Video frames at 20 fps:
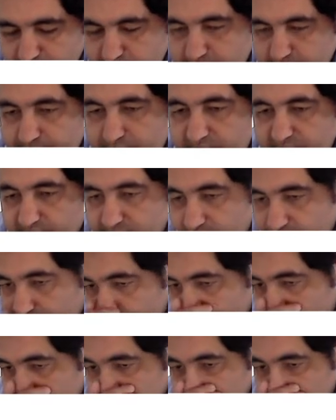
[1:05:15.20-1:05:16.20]

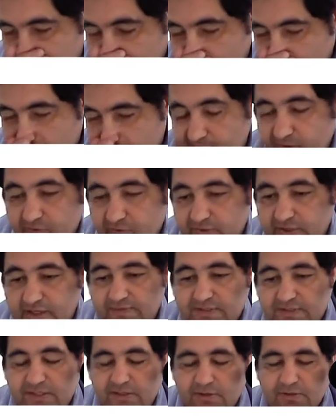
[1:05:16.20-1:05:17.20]
meters. Okay,
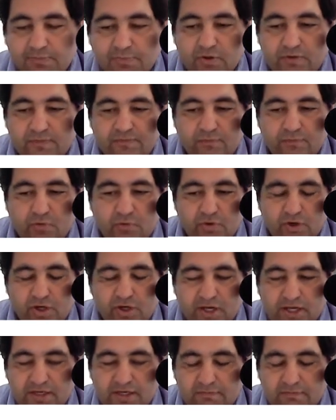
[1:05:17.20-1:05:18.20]

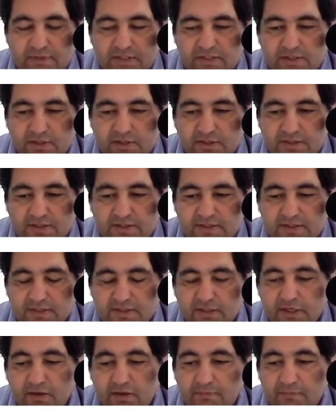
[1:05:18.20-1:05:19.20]
0.49 meters
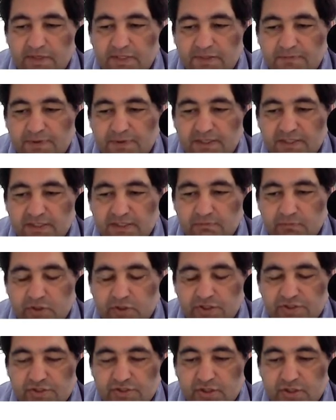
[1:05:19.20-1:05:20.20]
means pretty
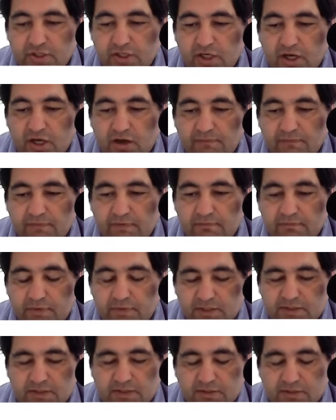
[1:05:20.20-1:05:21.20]
much half a
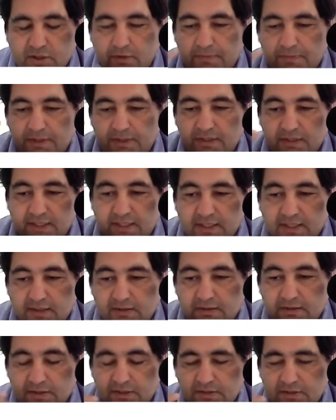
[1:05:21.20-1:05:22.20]
meter up and down.
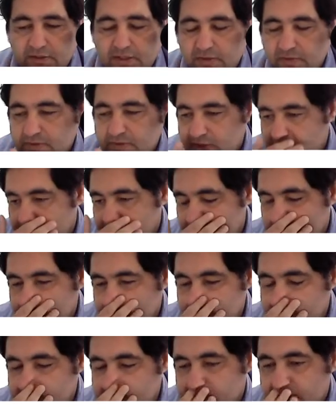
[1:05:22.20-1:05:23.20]
It goes half a
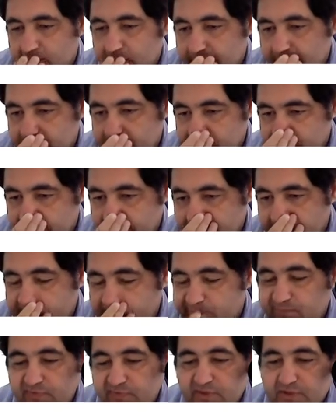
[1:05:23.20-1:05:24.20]
meter up and down.
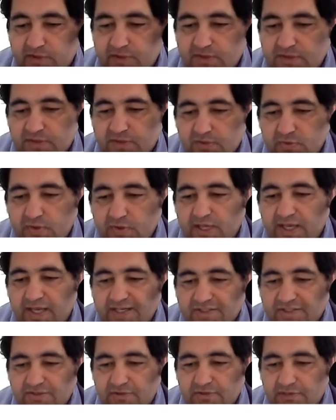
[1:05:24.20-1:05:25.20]
So
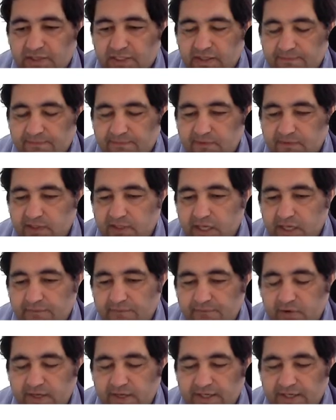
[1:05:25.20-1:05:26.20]
actually, if
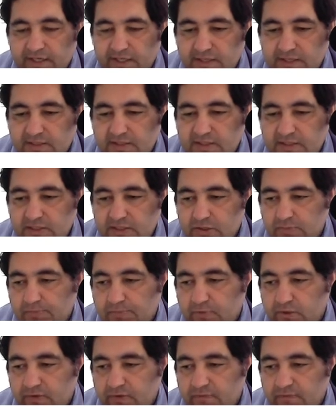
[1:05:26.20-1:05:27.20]
I get
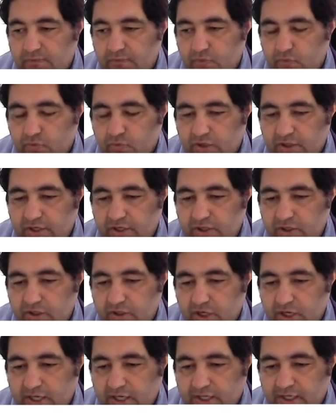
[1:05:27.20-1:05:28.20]

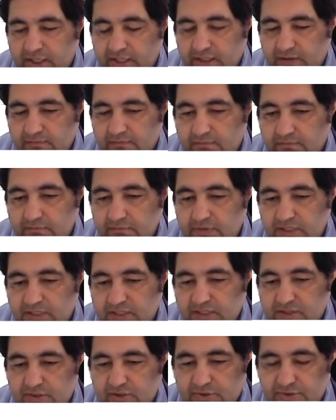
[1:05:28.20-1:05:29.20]
0.49
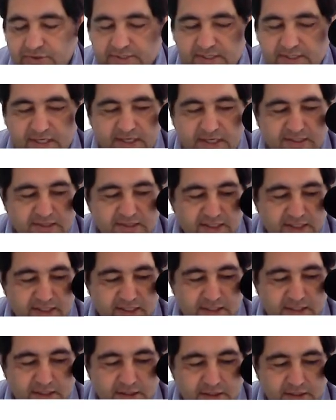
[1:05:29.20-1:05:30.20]
meters as the
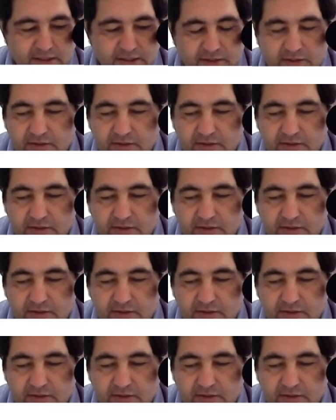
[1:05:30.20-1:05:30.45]
error,